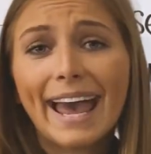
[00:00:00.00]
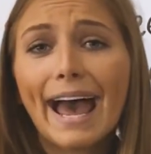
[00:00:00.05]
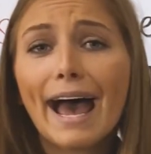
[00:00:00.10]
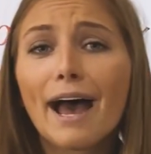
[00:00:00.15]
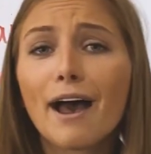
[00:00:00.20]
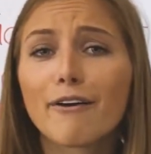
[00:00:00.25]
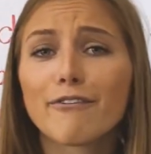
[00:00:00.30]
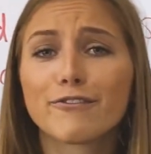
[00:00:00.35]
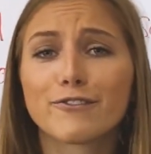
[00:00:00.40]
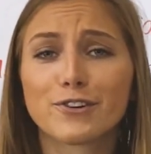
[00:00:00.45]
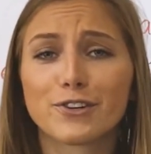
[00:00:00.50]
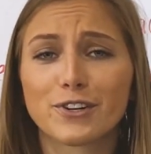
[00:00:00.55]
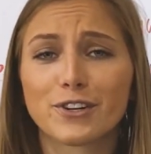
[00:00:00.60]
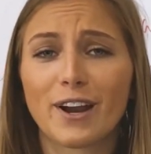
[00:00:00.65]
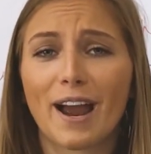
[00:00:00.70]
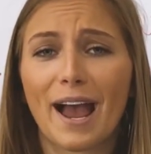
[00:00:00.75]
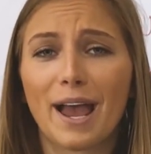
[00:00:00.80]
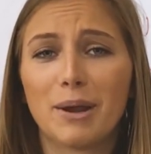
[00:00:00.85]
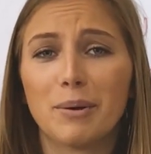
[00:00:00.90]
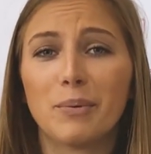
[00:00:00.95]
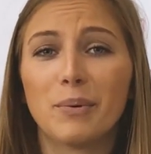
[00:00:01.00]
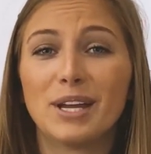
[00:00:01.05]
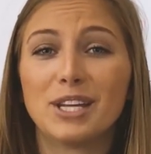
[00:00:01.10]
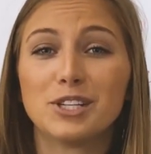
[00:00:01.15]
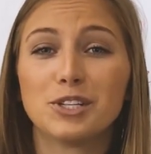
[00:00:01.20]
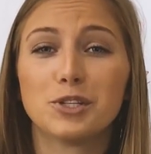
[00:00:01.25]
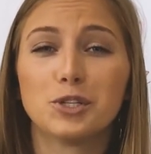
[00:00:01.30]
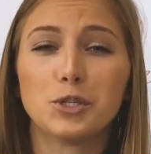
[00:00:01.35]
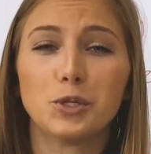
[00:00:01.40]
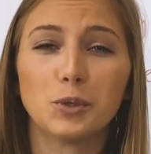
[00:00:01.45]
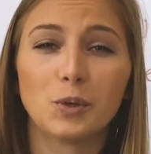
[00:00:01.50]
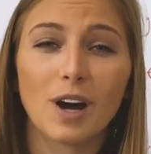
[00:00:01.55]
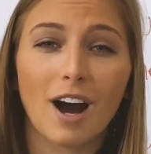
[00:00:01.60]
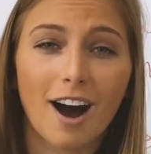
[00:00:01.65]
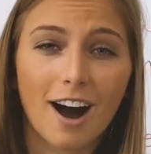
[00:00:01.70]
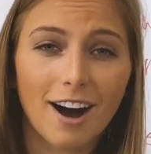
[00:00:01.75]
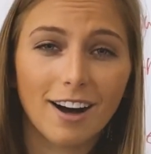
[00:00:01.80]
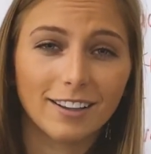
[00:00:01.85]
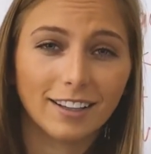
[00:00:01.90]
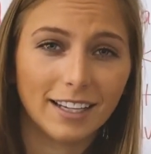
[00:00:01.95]
After I went to
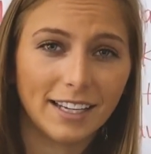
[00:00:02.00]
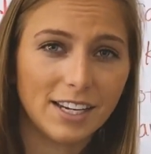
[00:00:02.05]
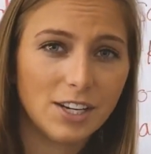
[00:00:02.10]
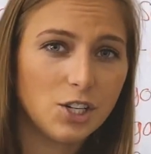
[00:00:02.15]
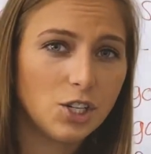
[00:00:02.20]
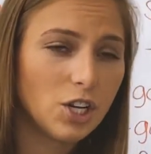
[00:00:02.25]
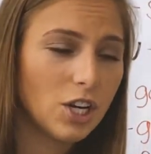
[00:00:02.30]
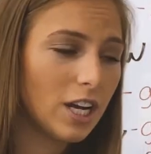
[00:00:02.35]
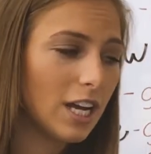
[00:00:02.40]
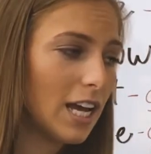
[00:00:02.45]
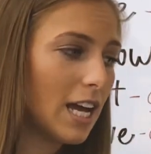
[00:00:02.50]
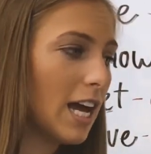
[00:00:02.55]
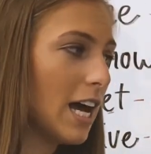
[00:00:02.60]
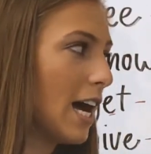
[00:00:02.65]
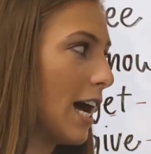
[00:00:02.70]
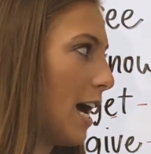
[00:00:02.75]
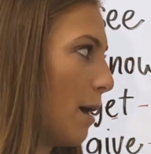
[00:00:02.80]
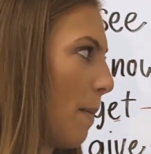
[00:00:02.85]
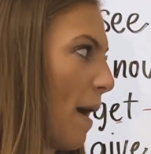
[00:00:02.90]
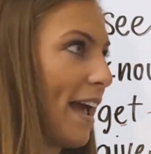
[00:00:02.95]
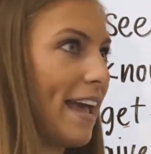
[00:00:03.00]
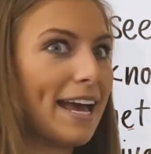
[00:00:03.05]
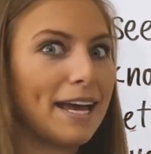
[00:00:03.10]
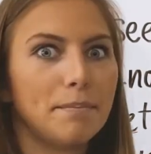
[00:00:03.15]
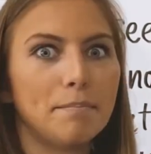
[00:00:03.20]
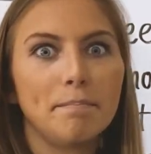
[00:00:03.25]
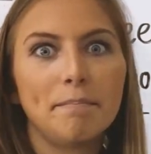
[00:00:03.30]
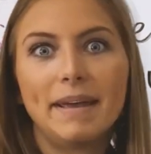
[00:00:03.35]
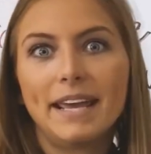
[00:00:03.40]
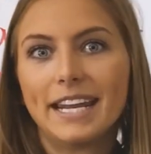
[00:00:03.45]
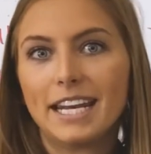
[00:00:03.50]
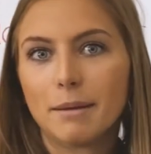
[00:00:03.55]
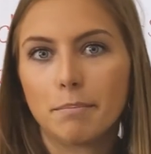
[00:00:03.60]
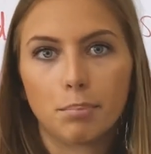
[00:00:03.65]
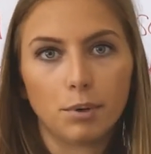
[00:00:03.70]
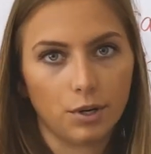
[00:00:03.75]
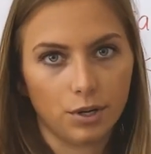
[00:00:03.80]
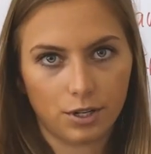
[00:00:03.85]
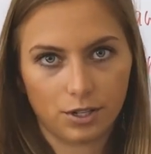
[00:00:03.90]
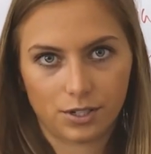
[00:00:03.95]
college, I had many
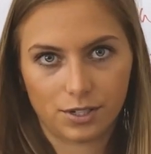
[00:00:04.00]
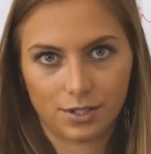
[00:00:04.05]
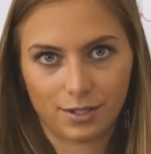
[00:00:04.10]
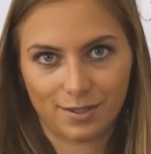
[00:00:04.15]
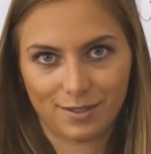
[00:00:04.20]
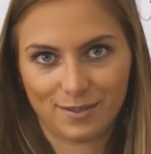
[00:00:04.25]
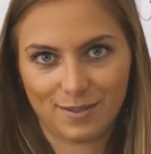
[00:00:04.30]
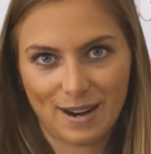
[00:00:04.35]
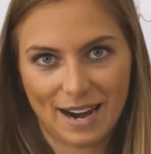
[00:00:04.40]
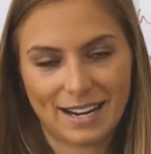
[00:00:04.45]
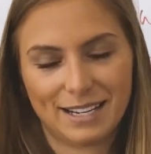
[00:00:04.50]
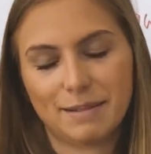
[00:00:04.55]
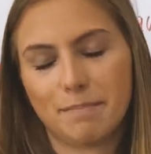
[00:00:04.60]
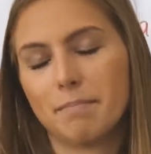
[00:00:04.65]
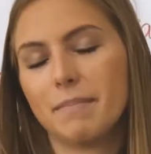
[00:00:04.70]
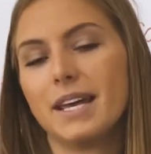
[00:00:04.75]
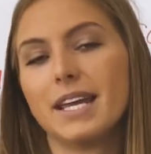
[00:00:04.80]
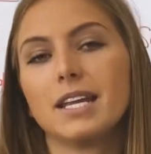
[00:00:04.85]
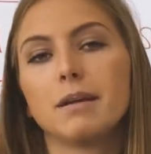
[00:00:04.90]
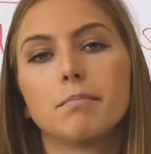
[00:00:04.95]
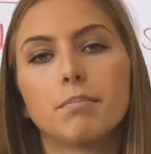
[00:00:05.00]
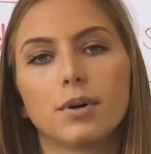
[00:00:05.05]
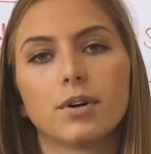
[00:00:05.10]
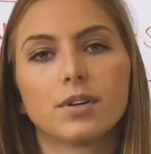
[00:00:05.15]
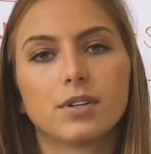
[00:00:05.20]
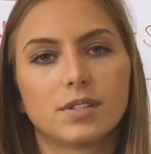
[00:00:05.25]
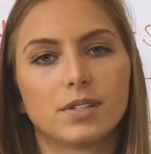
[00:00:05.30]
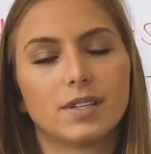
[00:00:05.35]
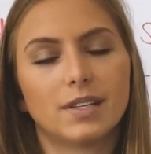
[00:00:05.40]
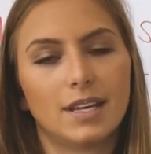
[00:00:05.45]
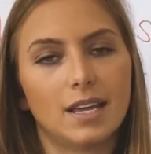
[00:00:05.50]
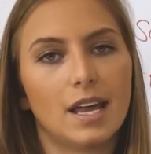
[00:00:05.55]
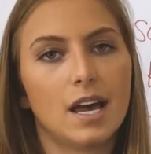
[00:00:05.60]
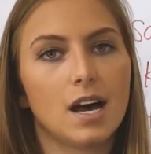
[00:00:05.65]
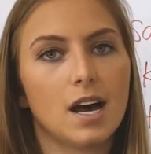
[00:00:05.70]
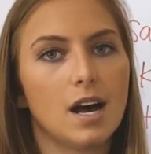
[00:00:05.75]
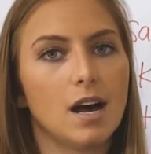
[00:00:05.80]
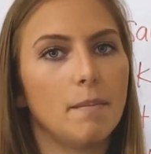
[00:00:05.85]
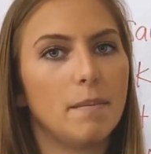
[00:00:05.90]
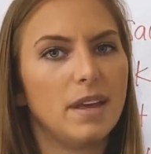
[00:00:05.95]
books, right? Many books
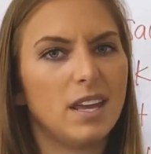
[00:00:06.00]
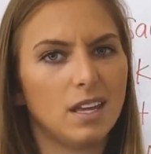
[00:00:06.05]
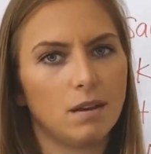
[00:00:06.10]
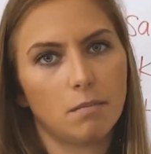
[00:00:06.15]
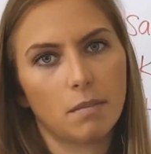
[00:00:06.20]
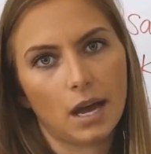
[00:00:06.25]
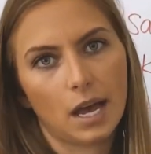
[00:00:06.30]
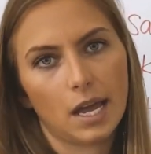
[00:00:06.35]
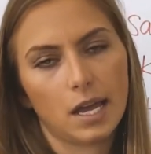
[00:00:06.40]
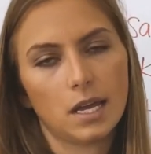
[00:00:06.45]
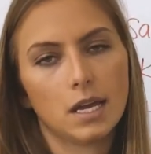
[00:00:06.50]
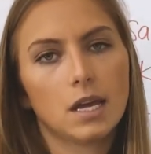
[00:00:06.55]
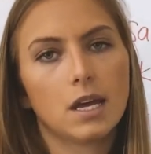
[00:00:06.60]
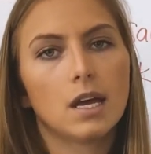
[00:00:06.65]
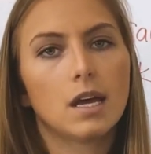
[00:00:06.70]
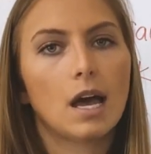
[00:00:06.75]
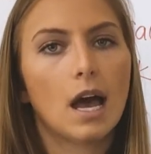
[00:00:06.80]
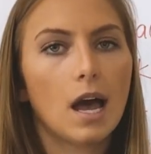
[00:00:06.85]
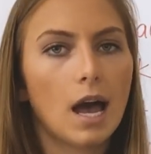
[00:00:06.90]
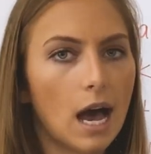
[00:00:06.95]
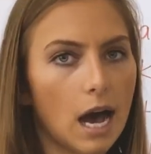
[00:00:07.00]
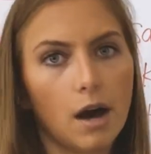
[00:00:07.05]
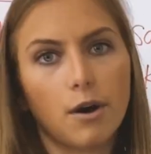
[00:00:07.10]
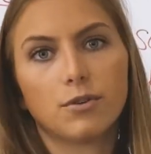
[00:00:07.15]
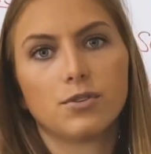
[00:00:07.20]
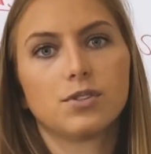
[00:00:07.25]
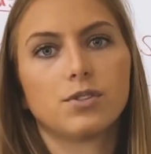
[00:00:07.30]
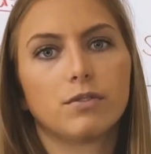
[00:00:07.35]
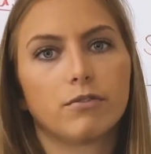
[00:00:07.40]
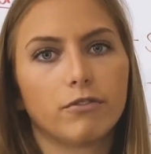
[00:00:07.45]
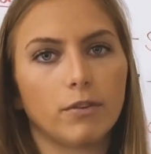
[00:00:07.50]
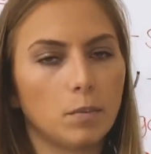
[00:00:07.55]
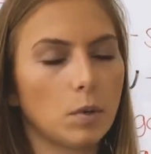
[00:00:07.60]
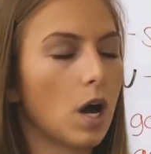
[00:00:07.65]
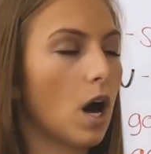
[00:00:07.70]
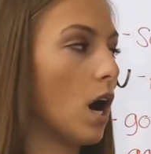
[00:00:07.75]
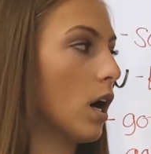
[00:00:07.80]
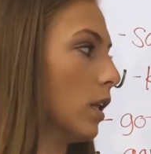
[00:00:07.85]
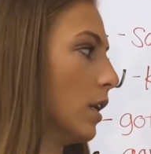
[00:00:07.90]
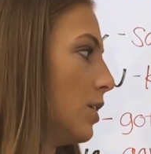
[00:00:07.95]
in my house from
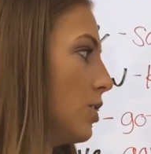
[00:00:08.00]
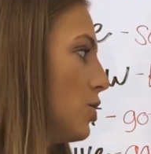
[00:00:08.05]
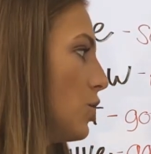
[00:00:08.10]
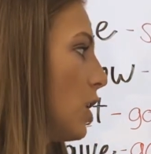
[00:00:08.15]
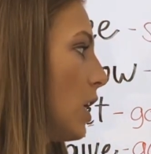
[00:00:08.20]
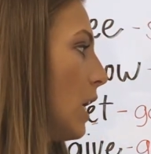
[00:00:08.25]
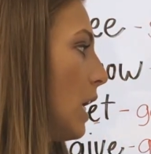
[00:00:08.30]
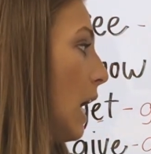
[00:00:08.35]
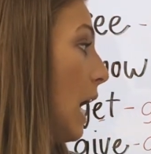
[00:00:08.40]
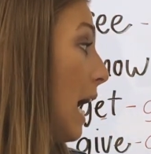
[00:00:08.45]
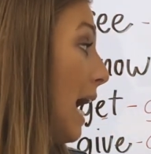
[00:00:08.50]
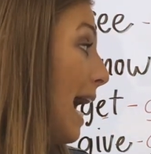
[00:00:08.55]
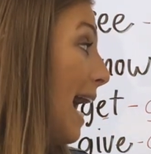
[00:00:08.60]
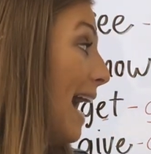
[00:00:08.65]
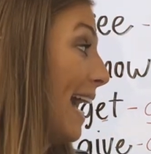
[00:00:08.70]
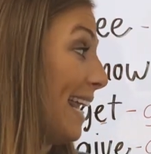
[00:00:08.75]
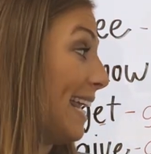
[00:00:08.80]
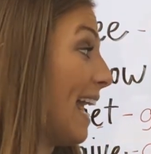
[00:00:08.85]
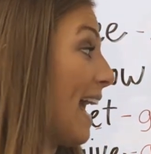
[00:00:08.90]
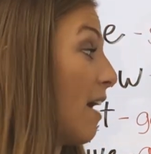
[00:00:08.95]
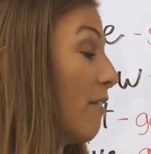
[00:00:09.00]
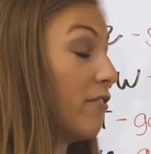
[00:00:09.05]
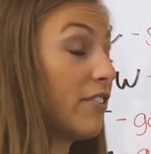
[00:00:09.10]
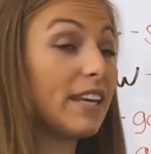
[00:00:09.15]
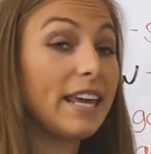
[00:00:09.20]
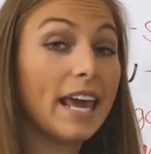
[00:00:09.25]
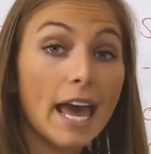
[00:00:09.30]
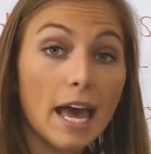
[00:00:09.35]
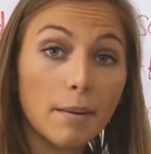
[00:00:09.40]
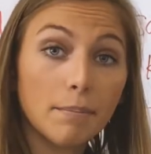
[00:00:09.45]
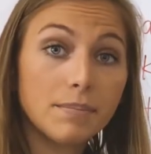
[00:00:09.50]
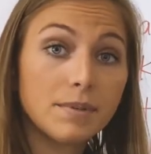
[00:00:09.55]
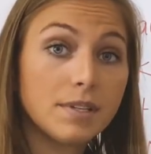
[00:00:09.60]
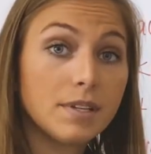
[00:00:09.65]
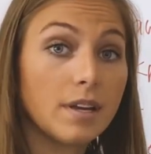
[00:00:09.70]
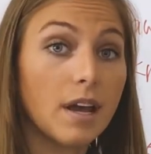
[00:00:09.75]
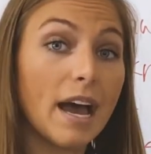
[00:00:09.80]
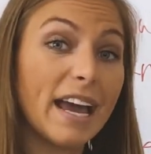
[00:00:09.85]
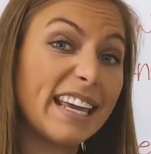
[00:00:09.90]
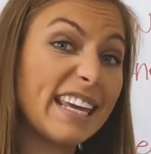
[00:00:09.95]
college. I
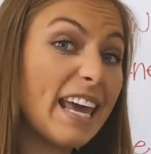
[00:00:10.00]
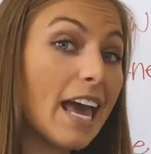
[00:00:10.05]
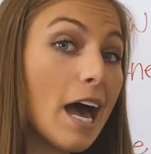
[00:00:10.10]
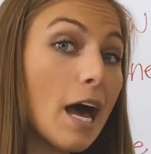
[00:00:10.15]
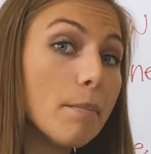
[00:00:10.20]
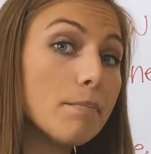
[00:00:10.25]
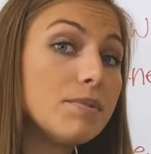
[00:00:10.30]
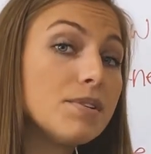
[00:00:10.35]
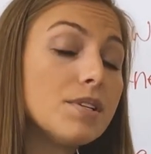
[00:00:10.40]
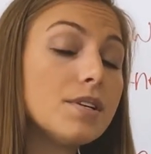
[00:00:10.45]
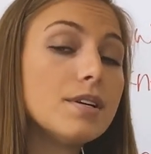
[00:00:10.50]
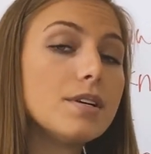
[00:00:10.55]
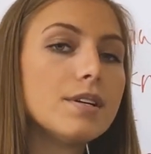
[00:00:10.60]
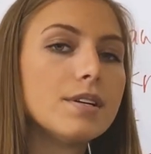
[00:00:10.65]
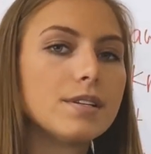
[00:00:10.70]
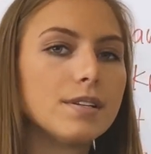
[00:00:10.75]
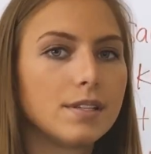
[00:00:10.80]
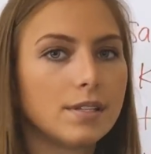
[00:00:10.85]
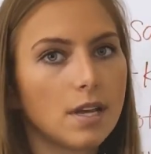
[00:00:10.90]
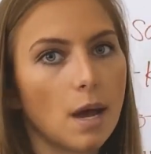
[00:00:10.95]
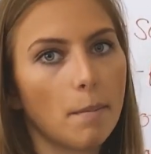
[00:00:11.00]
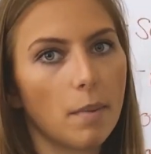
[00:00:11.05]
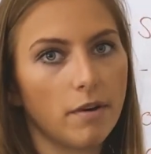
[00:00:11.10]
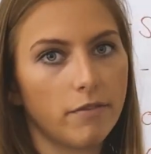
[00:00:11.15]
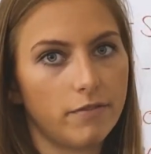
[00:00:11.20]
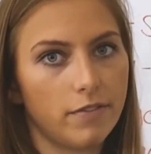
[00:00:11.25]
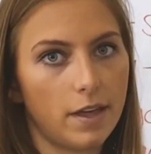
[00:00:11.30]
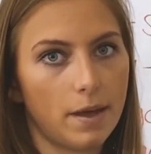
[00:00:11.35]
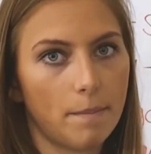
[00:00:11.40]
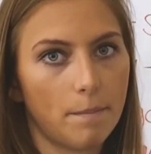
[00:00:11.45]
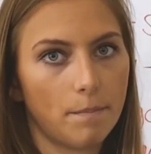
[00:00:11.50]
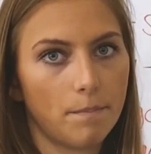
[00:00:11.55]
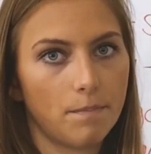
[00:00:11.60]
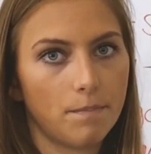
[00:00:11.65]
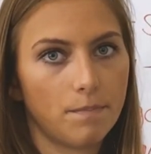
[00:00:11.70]
kept some of them.